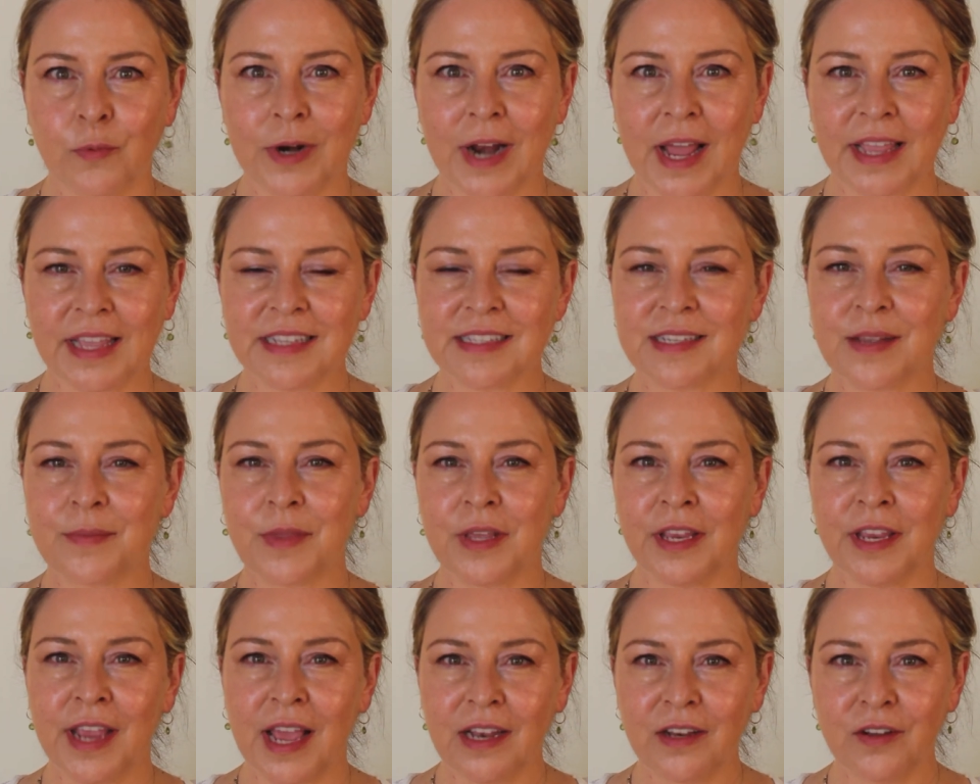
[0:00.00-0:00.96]
When I get
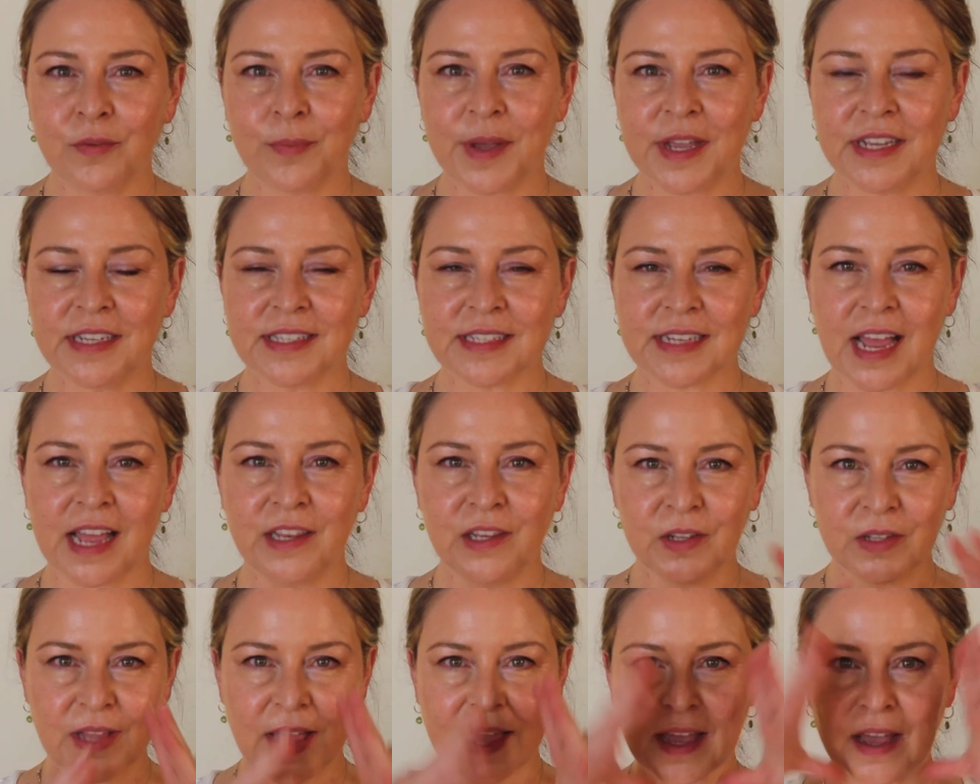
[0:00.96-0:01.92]
something yellow based, I
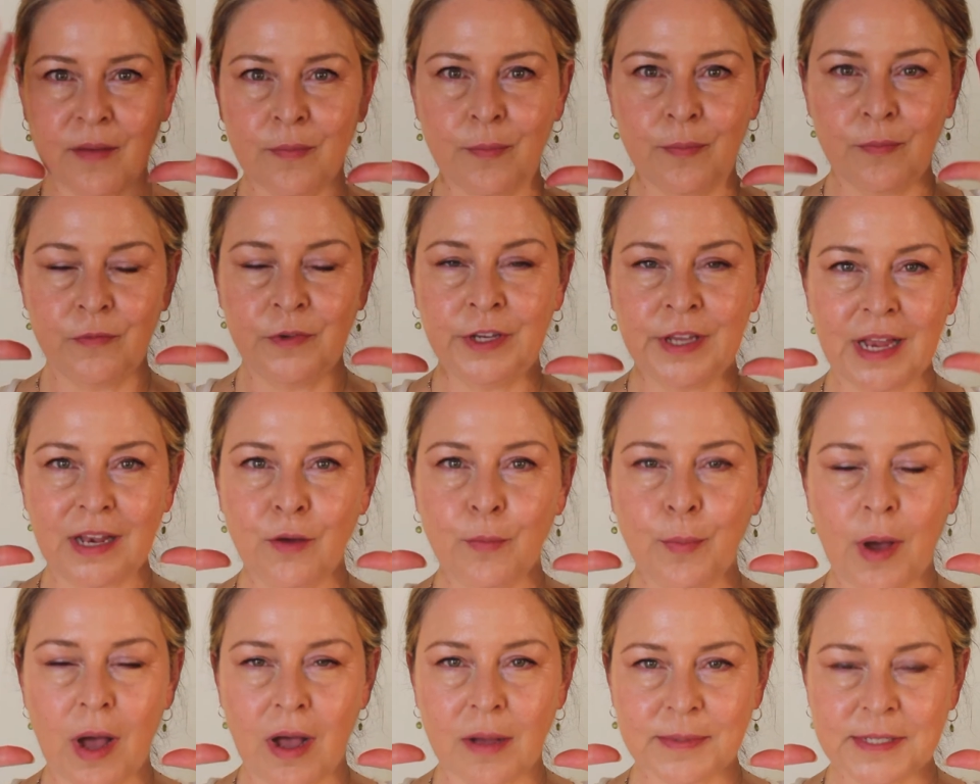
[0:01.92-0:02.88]
look like a yellow
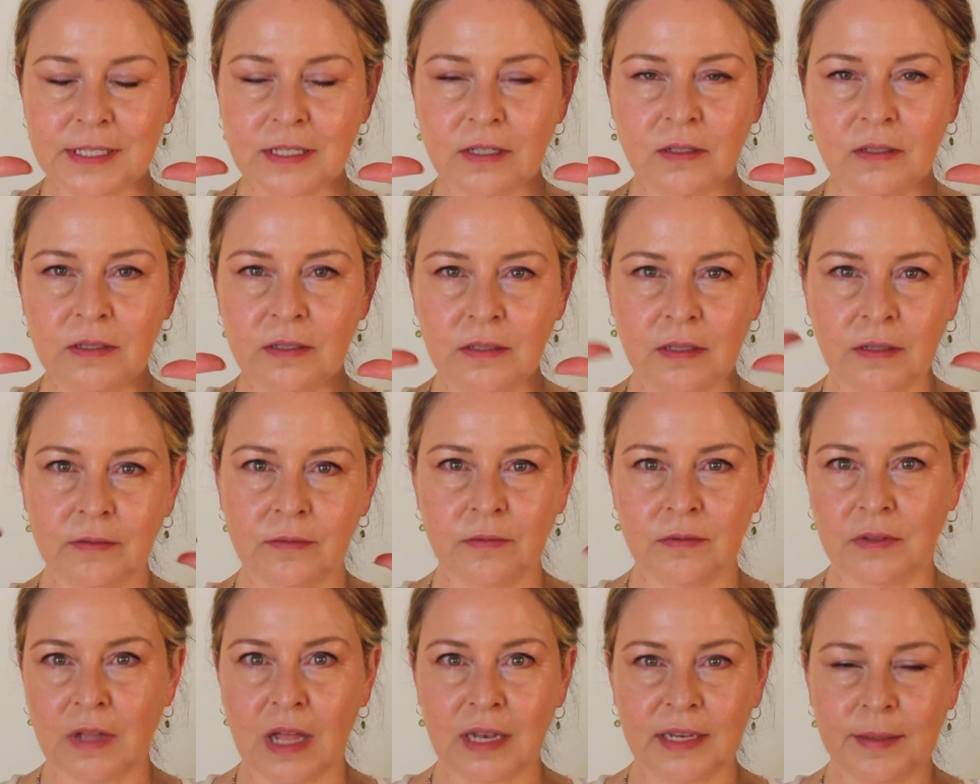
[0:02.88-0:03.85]
popsicle, a
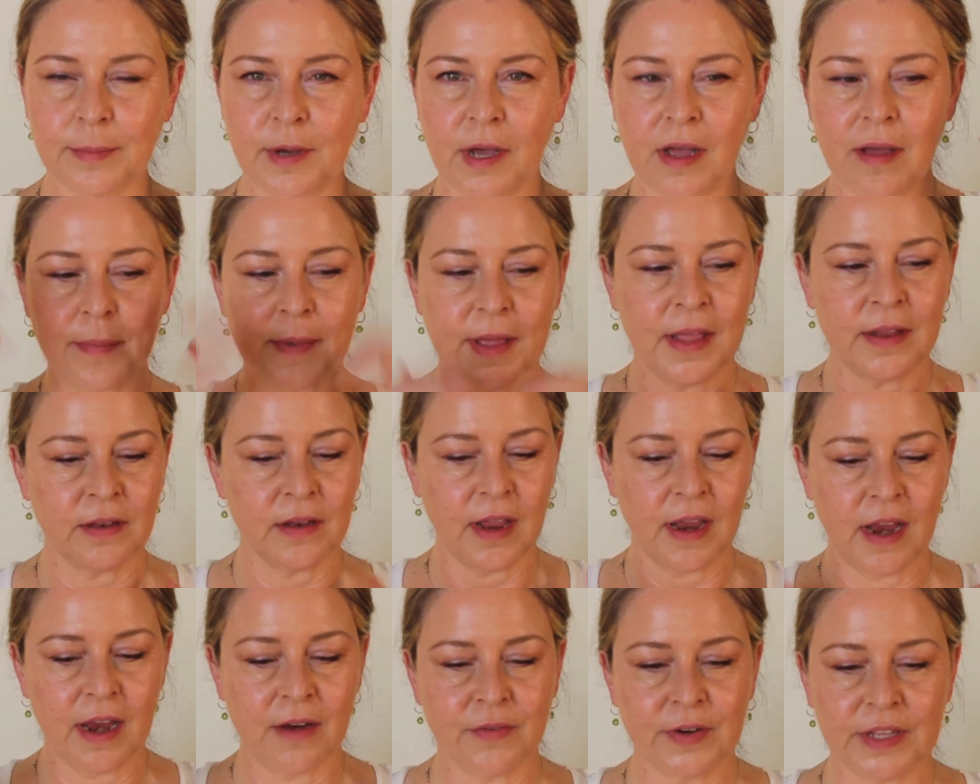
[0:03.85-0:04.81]
lollipop, and
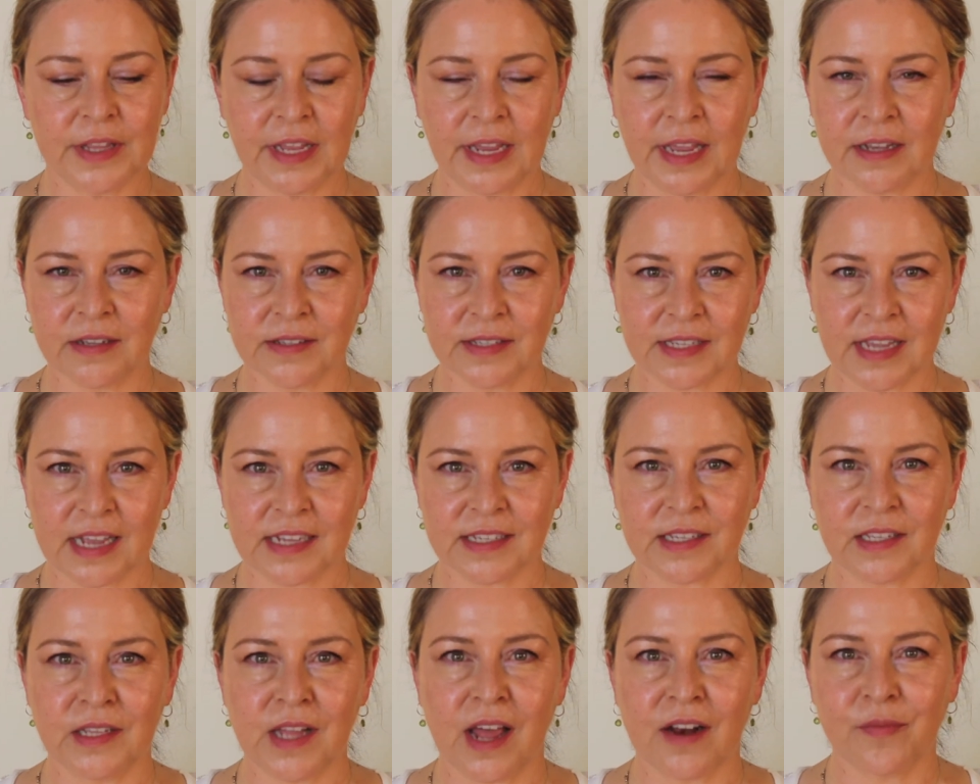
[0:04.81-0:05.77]
everything else
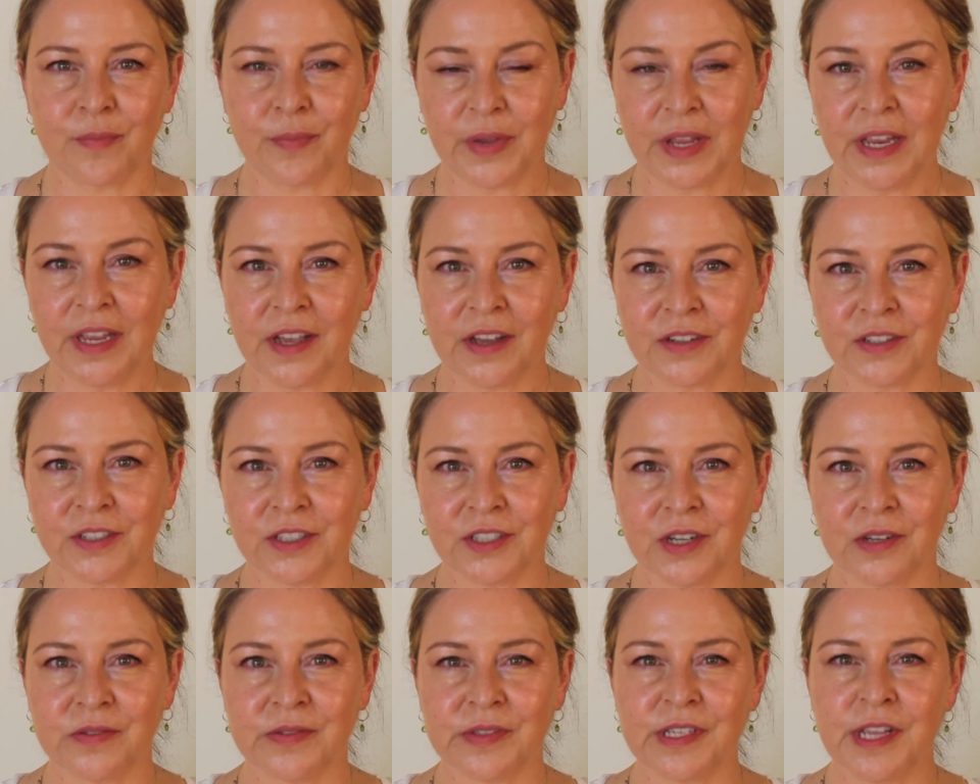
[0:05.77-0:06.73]
has a lot of pink
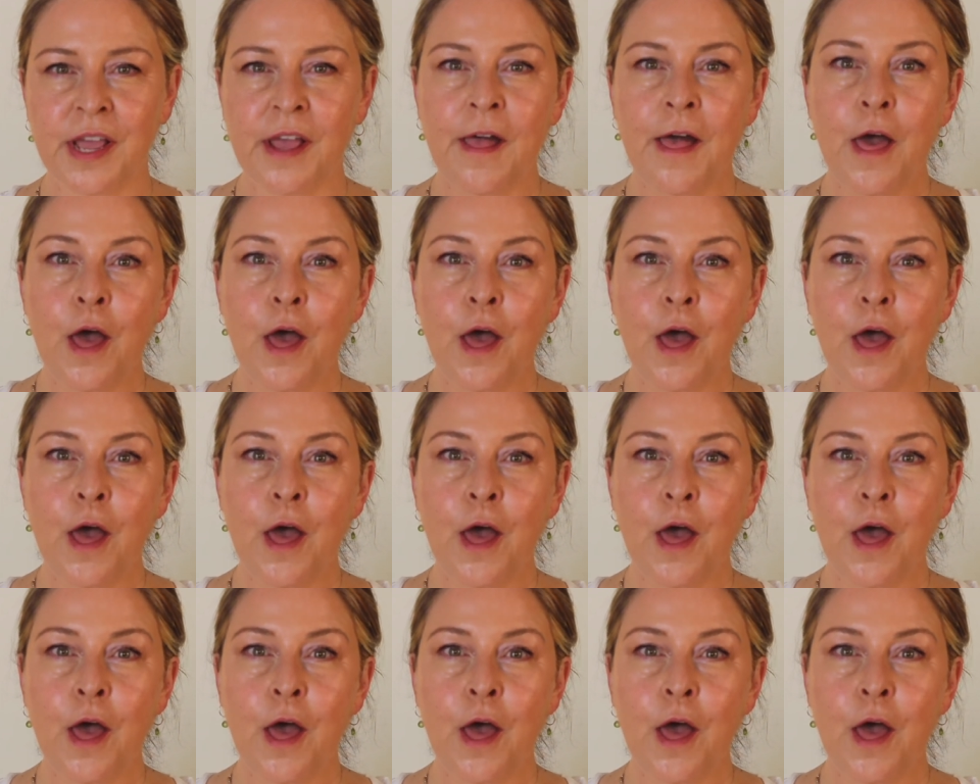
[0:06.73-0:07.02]
undertones.